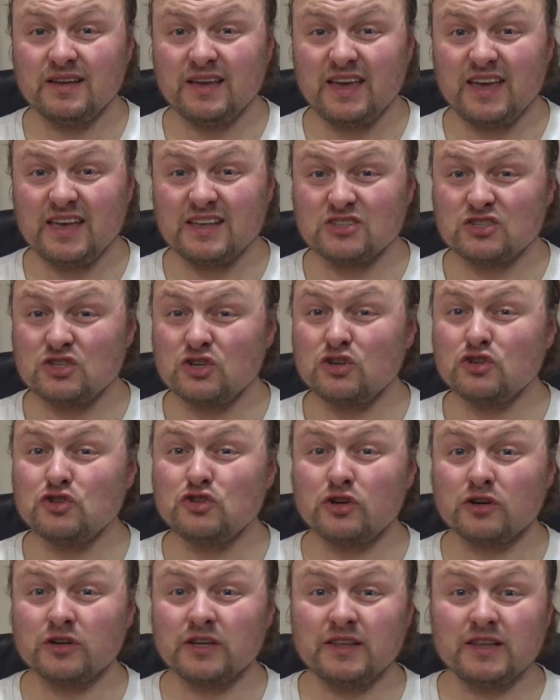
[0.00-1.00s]
It's so
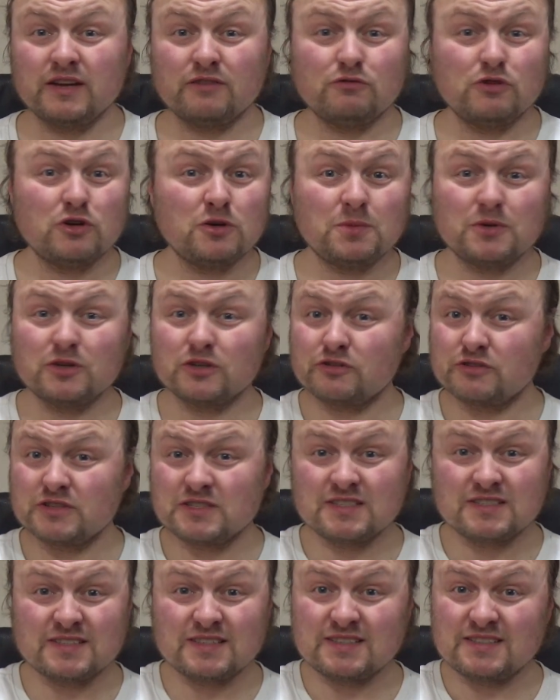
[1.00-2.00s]
shocking that RoboChris
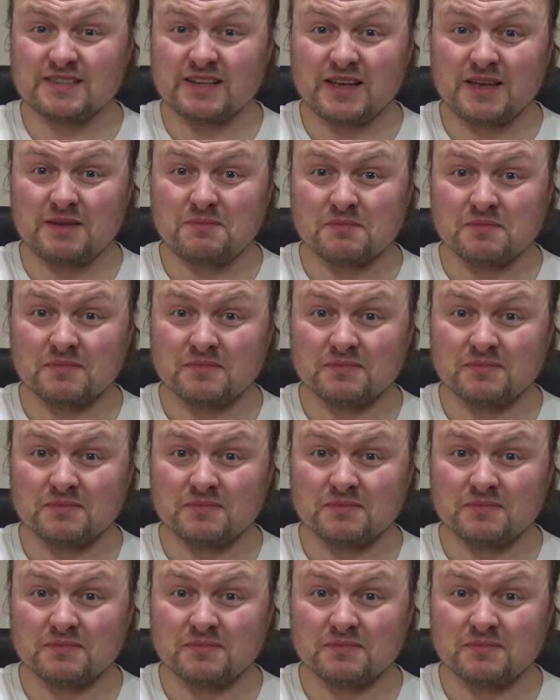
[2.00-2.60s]
is the same.